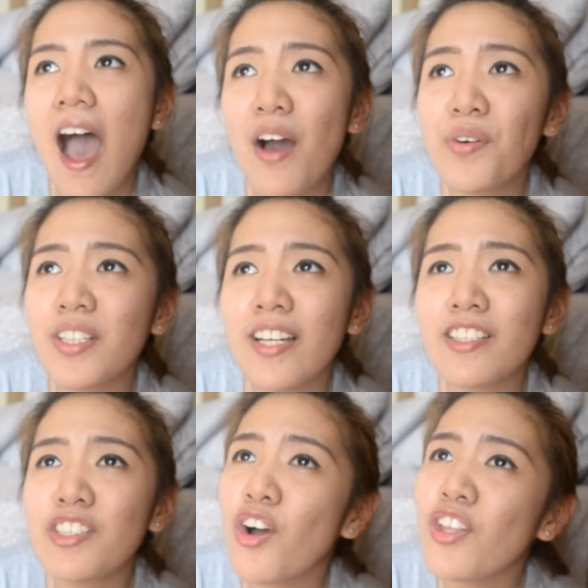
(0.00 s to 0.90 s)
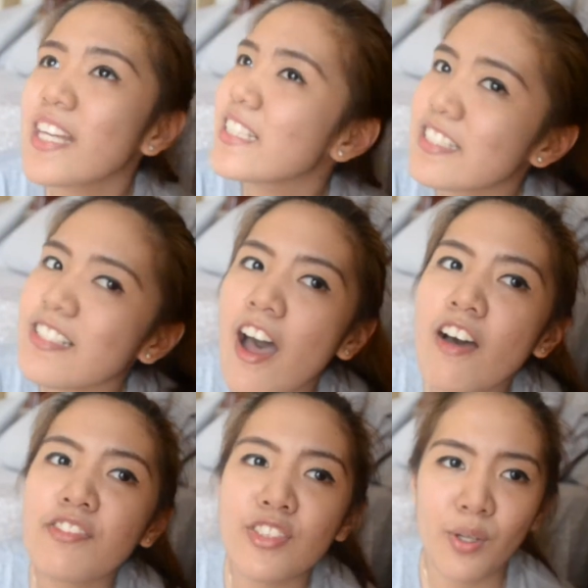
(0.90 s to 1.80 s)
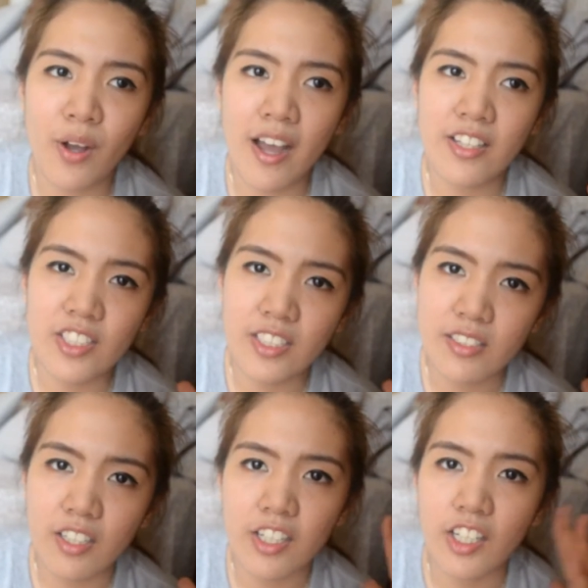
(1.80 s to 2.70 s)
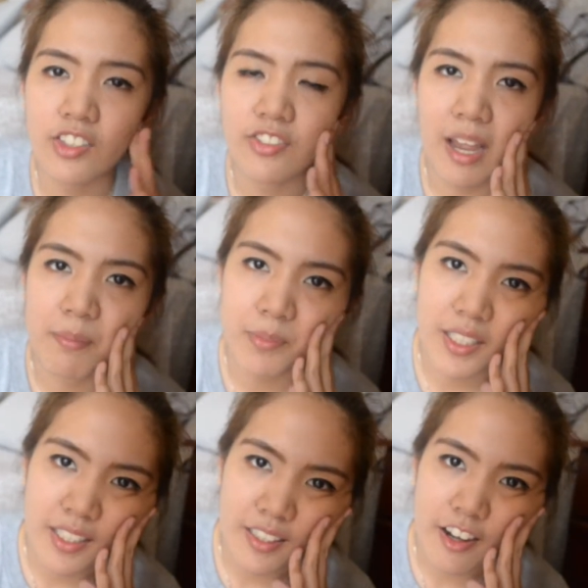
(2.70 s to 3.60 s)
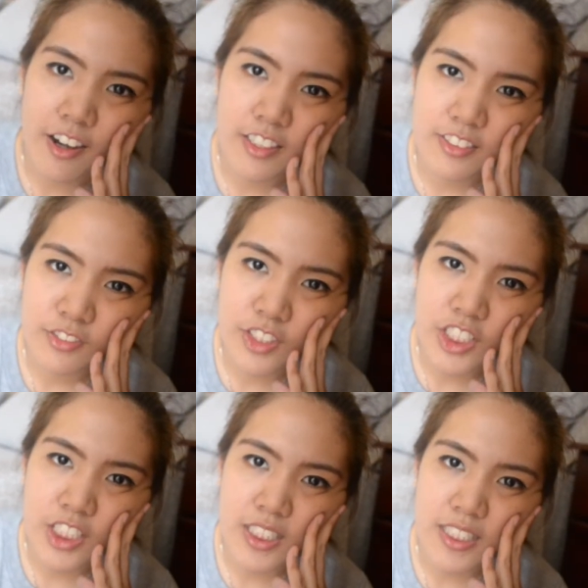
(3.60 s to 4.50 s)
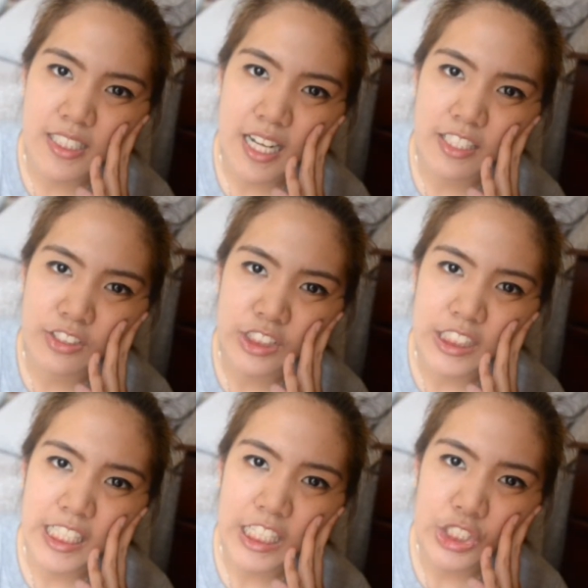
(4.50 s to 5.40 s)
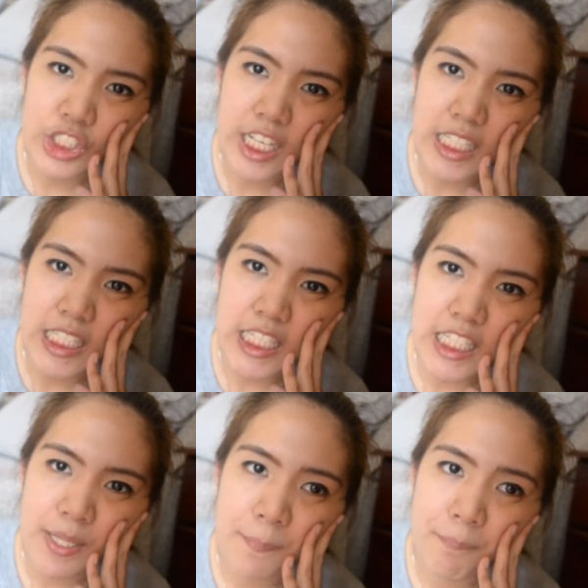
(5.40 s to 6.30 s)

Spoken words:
how will I know that stuff? So I just started rambling on, which is not really a good idea.